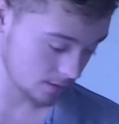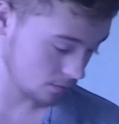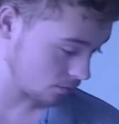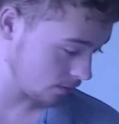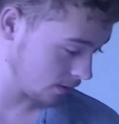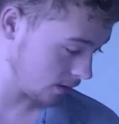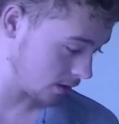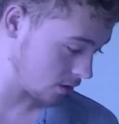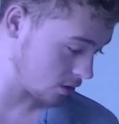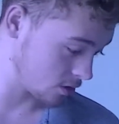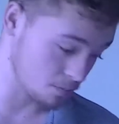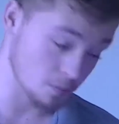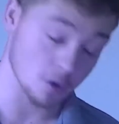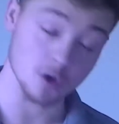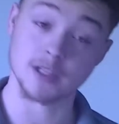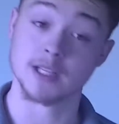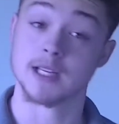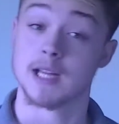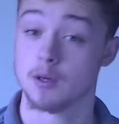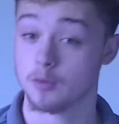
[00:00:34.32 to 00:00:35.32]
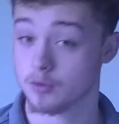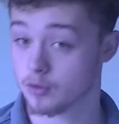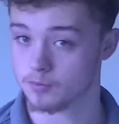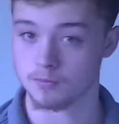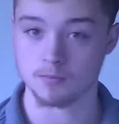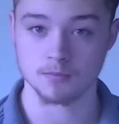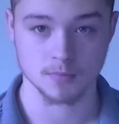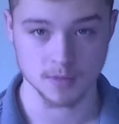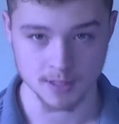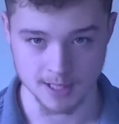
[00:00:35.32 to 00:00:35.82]
really just pointing out some
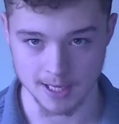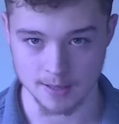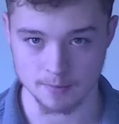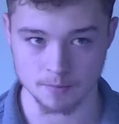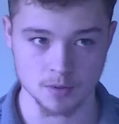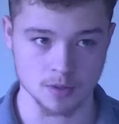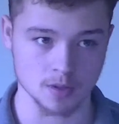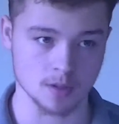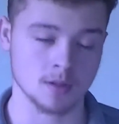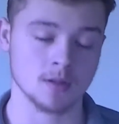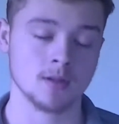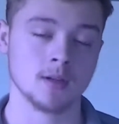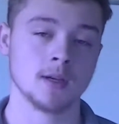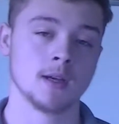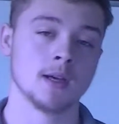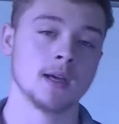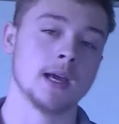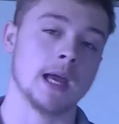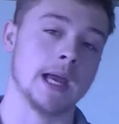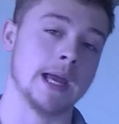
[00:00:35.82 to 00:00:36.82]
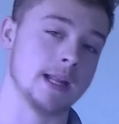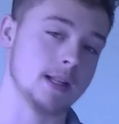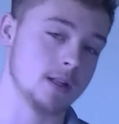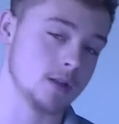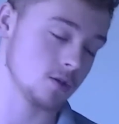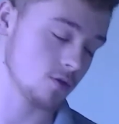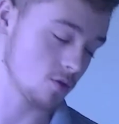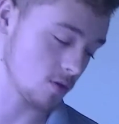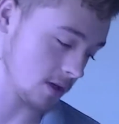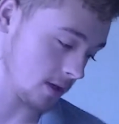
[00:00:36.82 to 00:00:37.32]
tips and
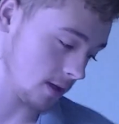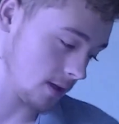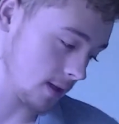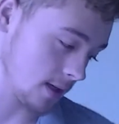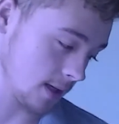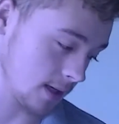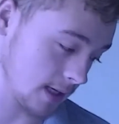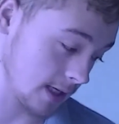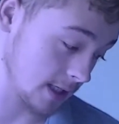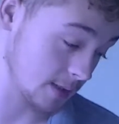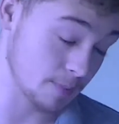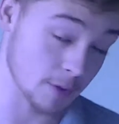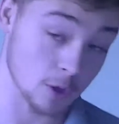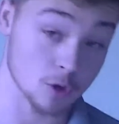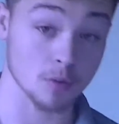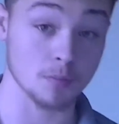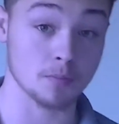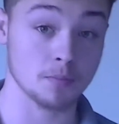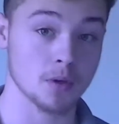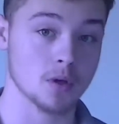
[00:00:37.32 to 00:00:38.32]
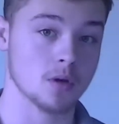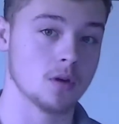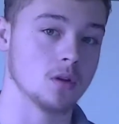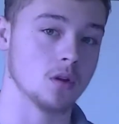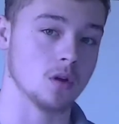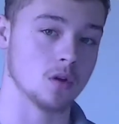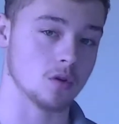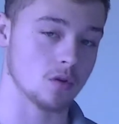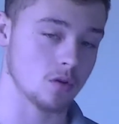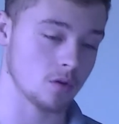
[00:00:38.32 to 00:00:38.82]
hints really that you need to pick up
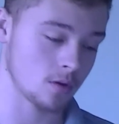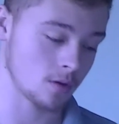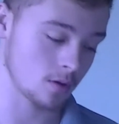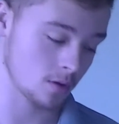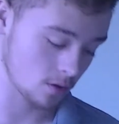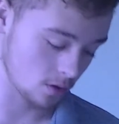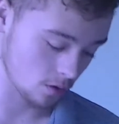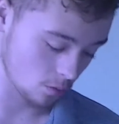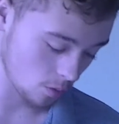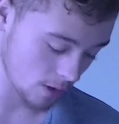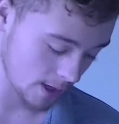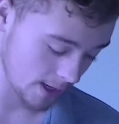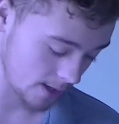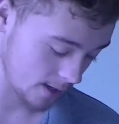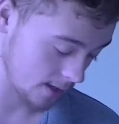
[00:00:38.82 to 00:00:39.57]
along the way.